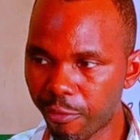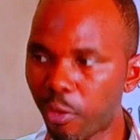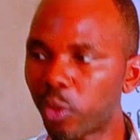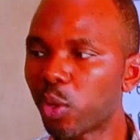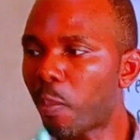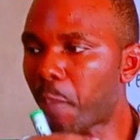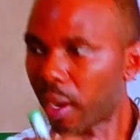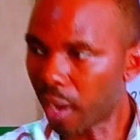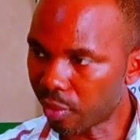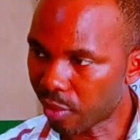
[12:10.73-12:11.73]
for your
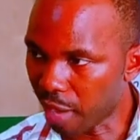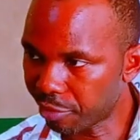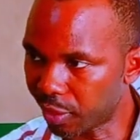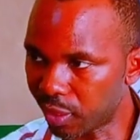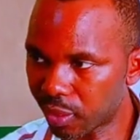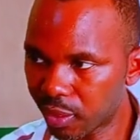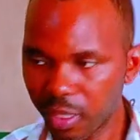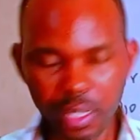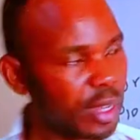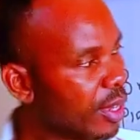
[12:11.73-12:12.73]
paragraphing.
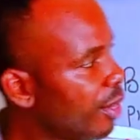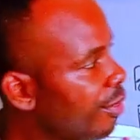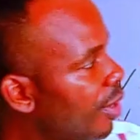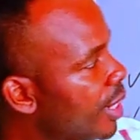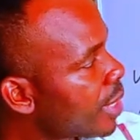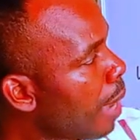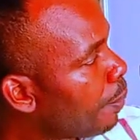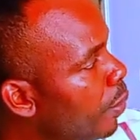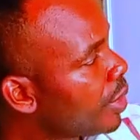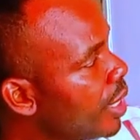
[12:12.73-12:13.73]
For
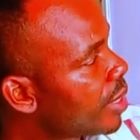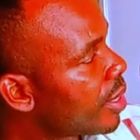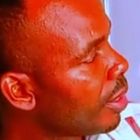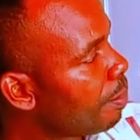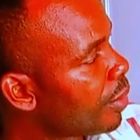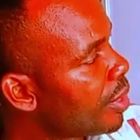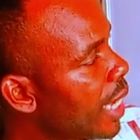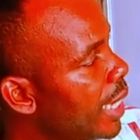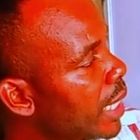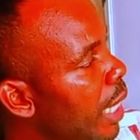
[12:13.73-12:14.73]
example, this
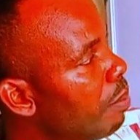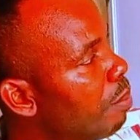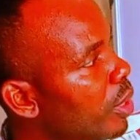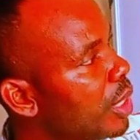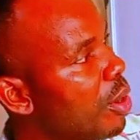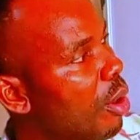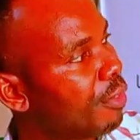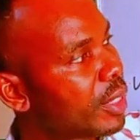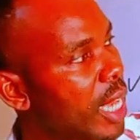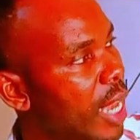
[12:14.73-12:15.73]
represents a body
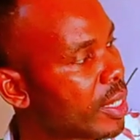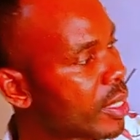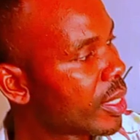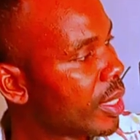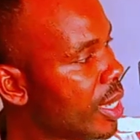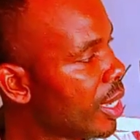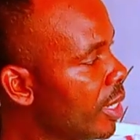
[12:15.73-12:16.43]
of text.